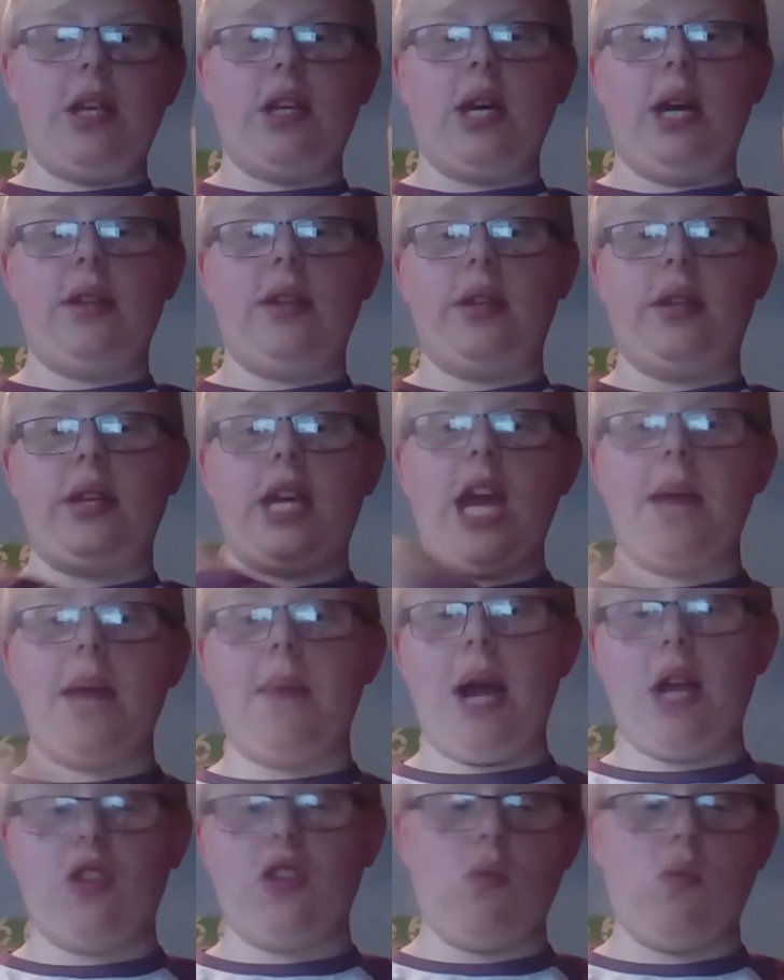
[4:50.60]
Man United, the
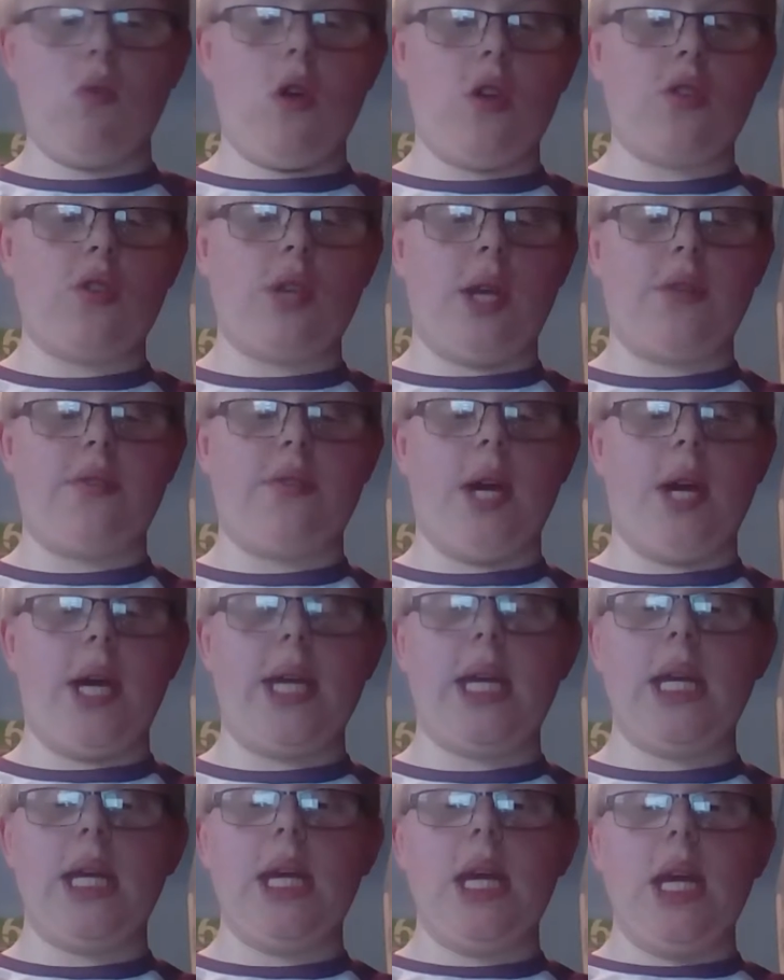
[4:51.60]
game I actually watched last
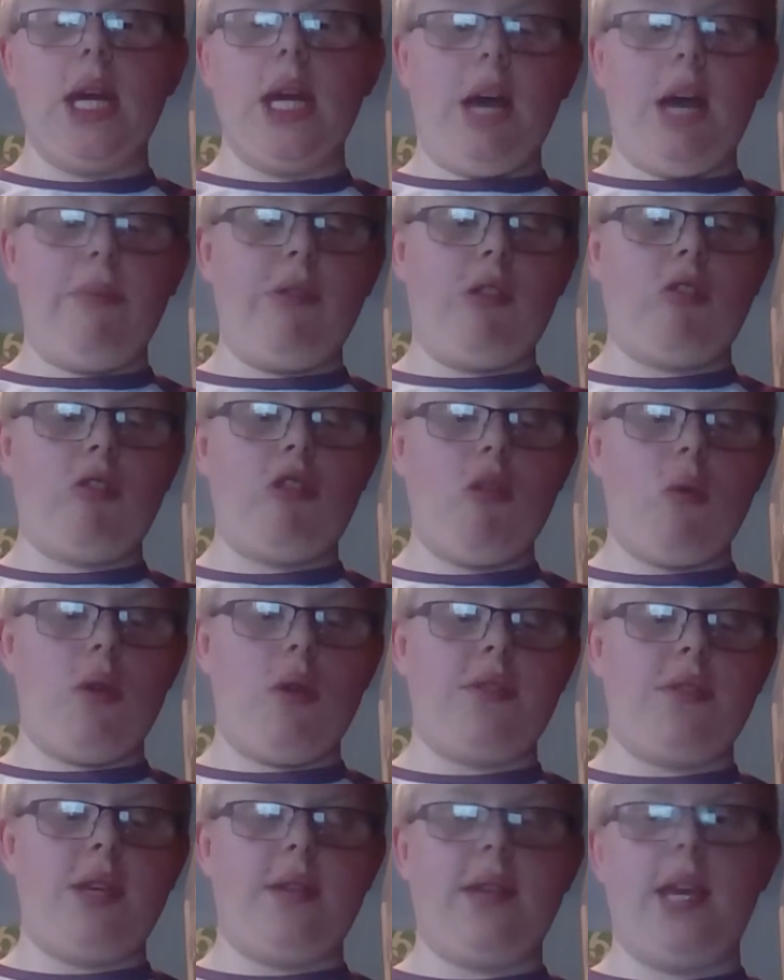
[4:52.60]
night, I predicted
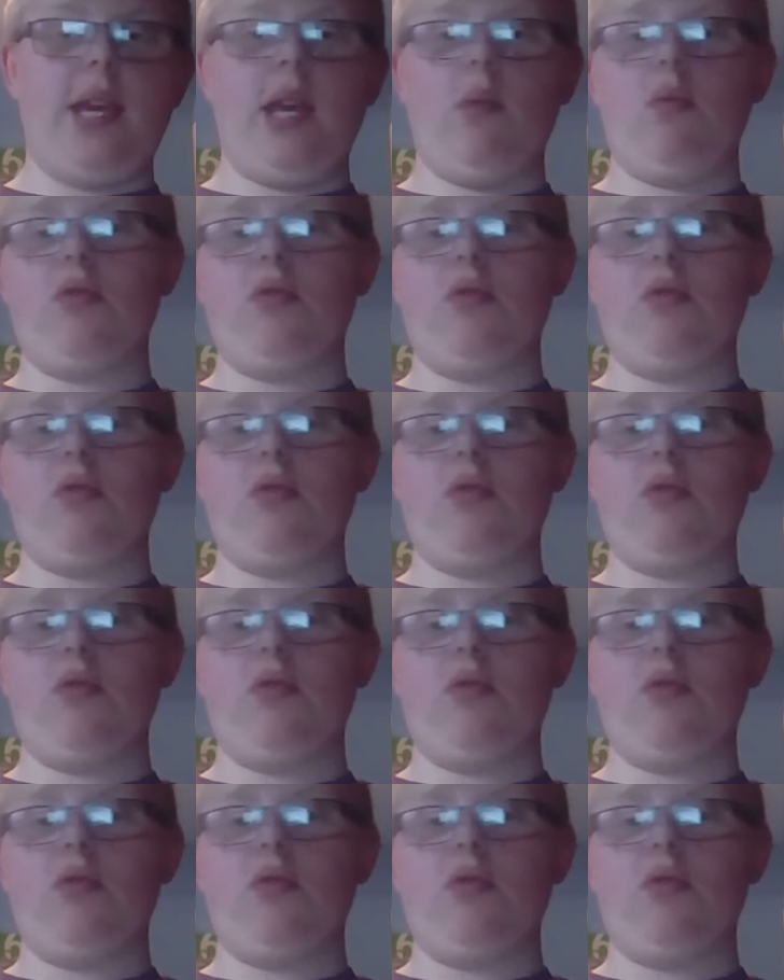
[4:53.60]
2-1 City.